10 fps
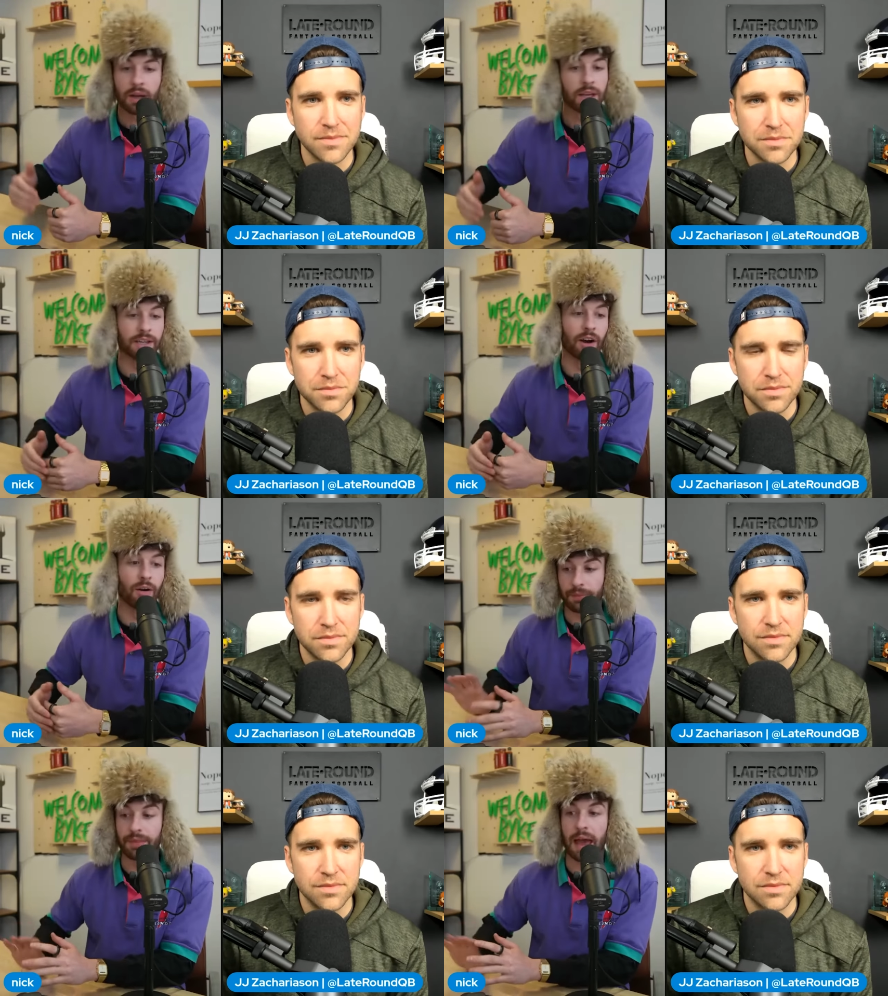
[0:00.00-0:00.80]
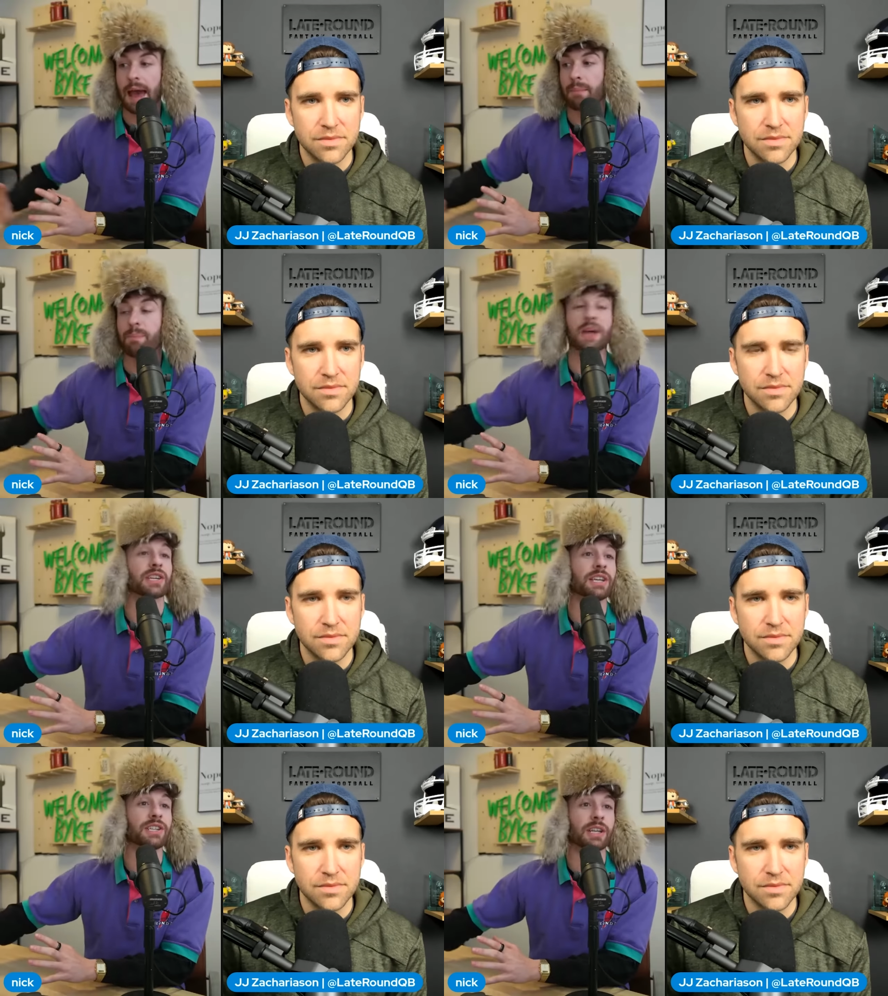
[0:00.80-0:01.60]
Speaker 1: you know at best
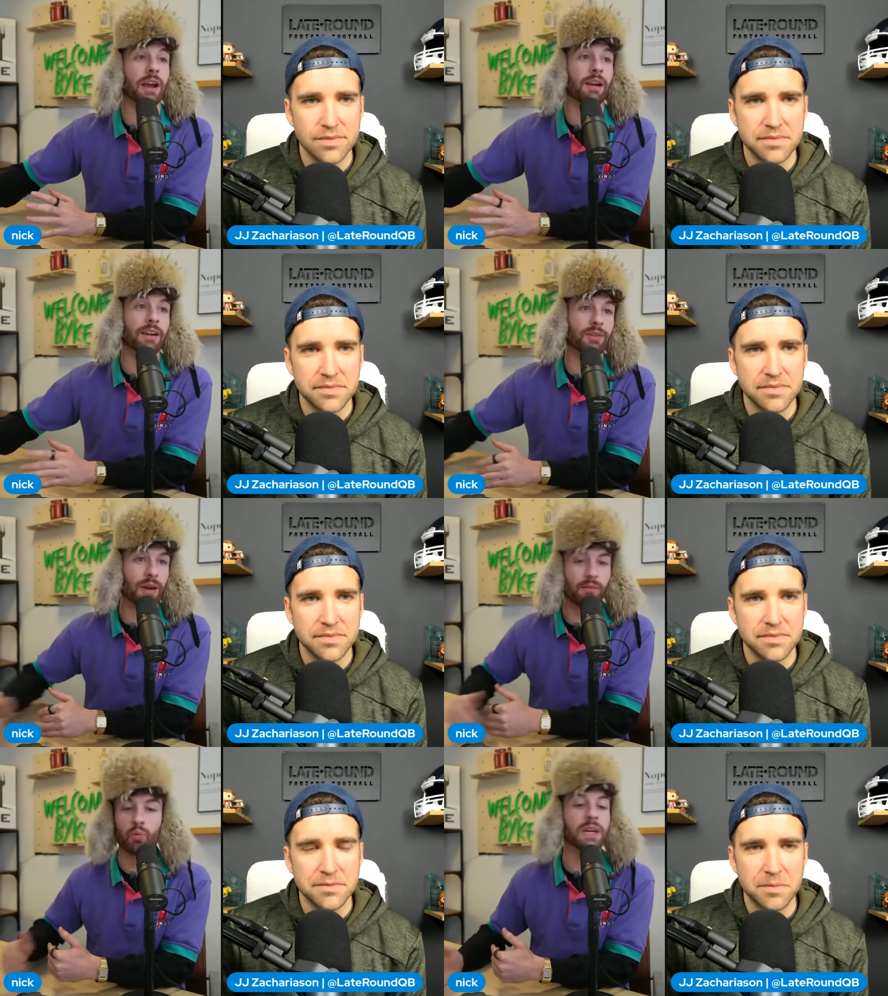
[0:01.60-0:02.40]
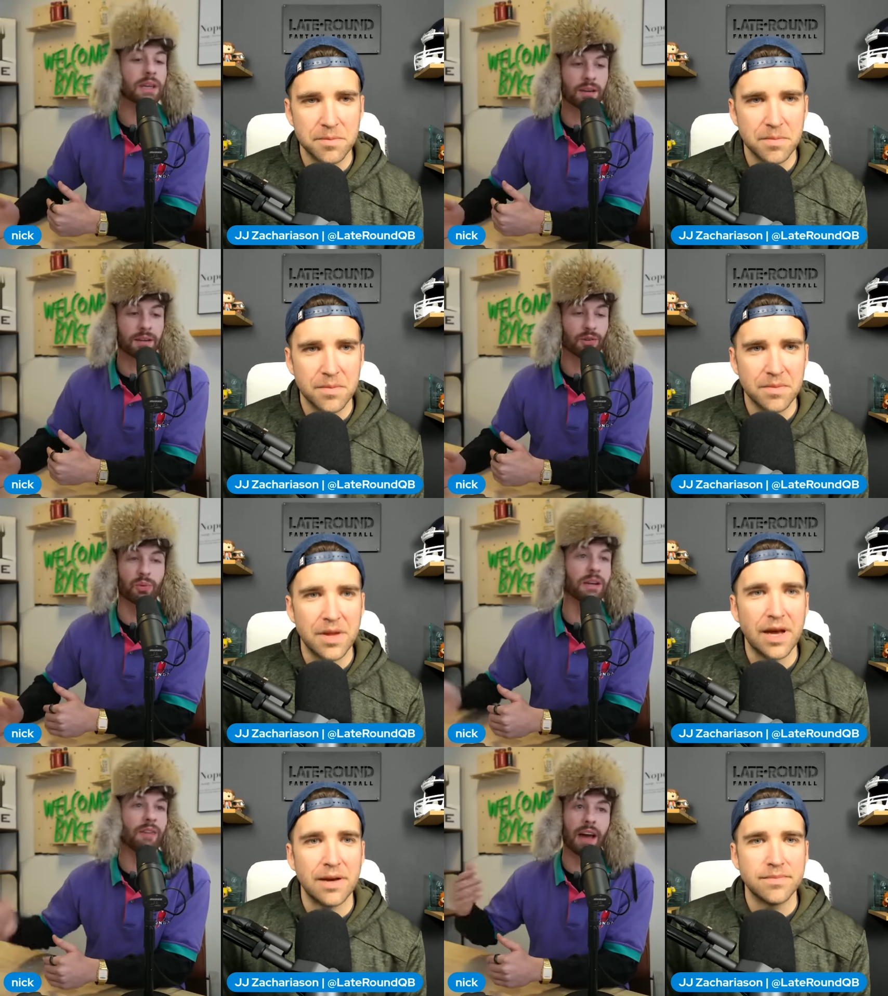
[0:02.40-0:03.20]
case scenario, you have a week to
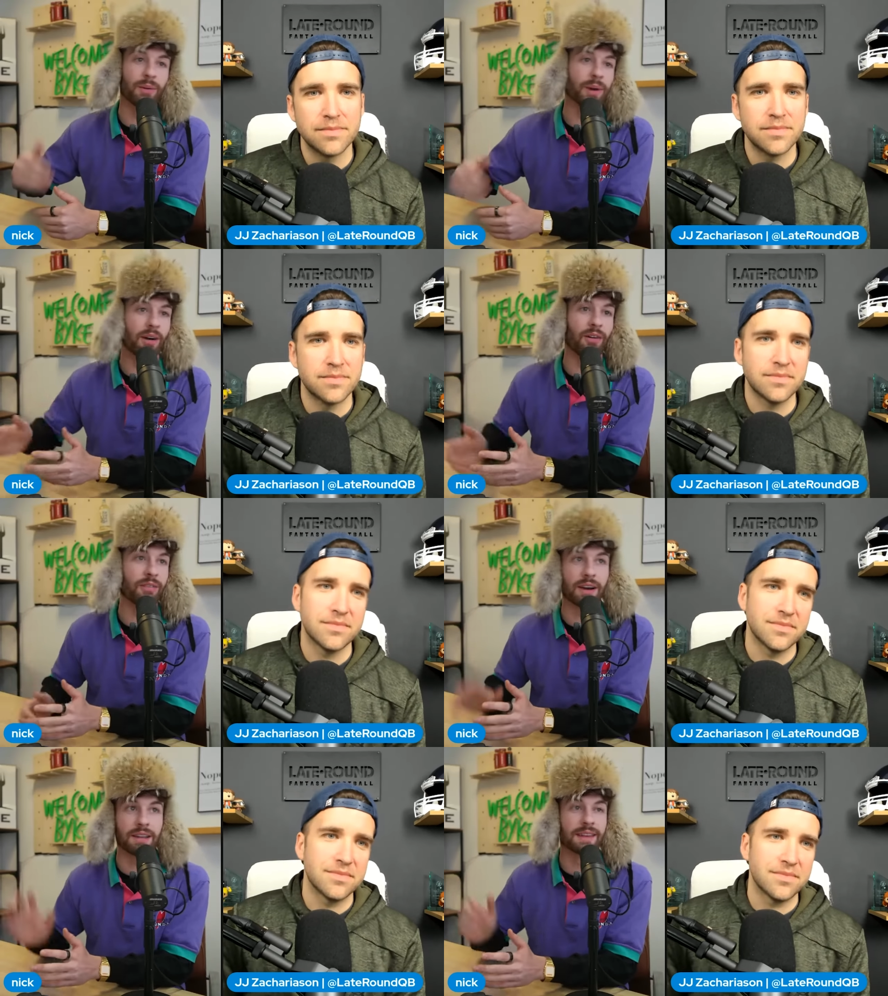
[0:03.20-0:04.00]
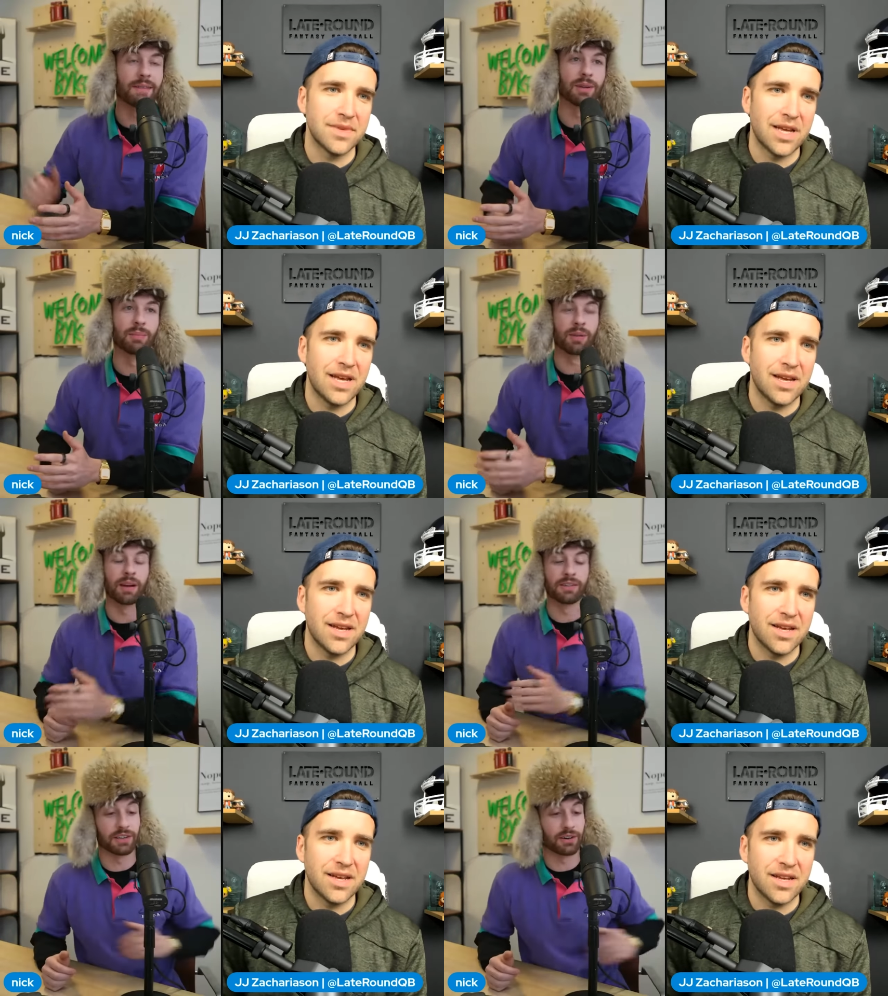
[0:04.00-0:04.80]
reevaluate yeah. all fucking 70
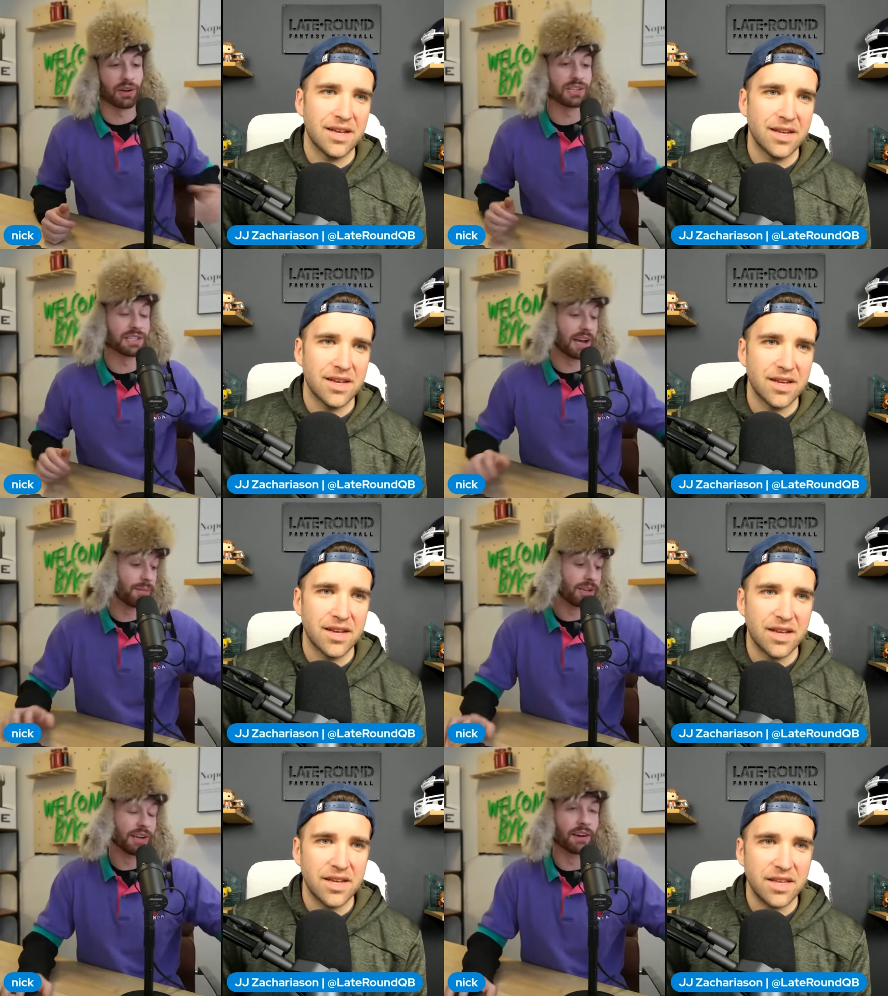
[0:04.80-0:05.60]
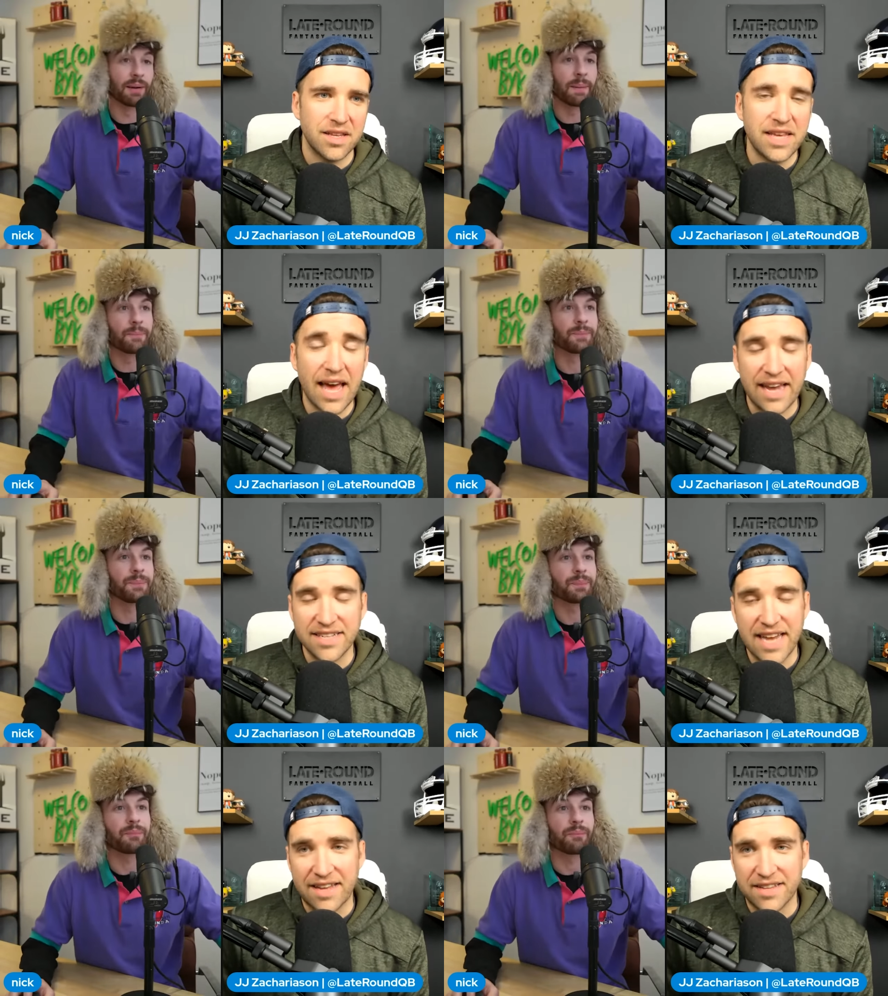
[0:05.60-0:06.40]
players. It's a crazy time of the year.
Speaker 2: Yeah,
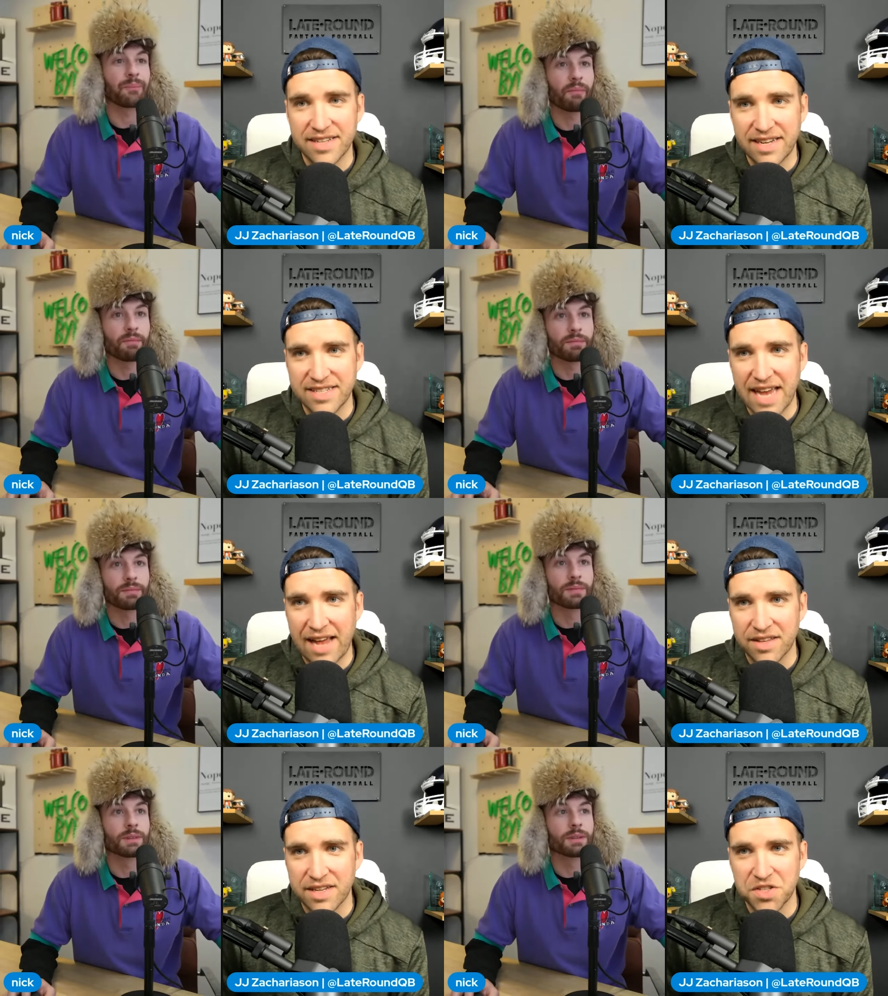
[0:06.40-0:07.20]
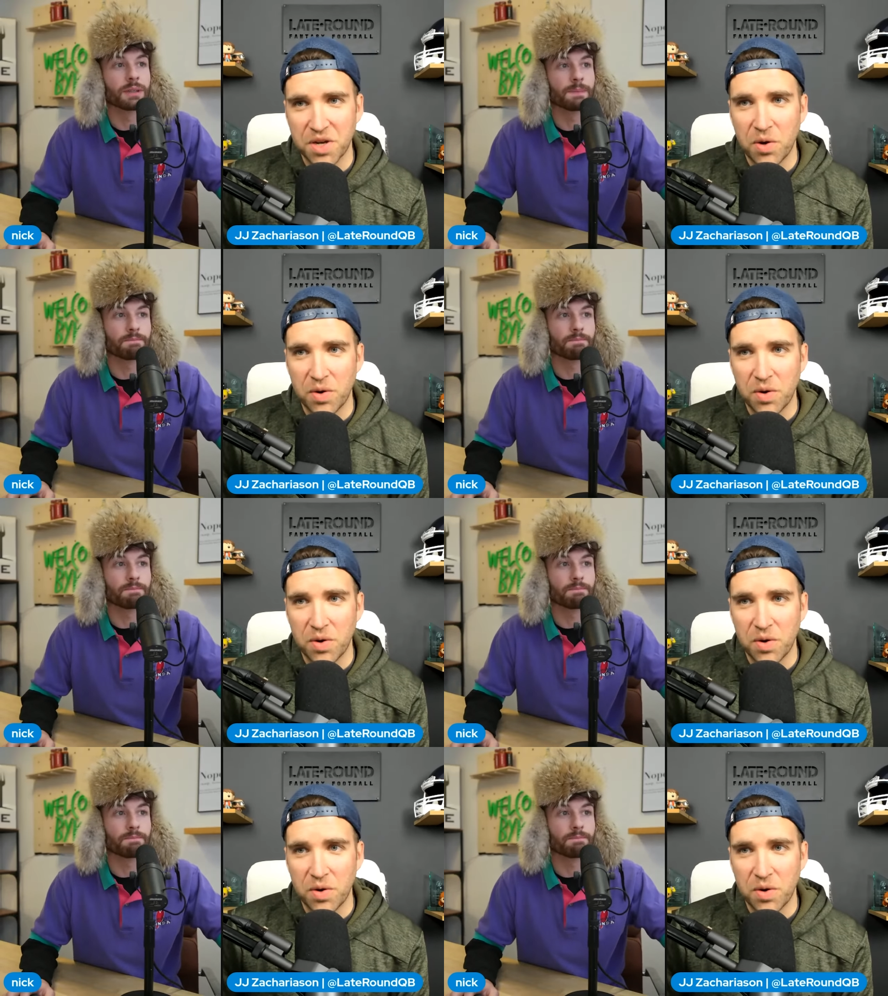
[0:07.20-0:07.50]
exactly. Exactly. And so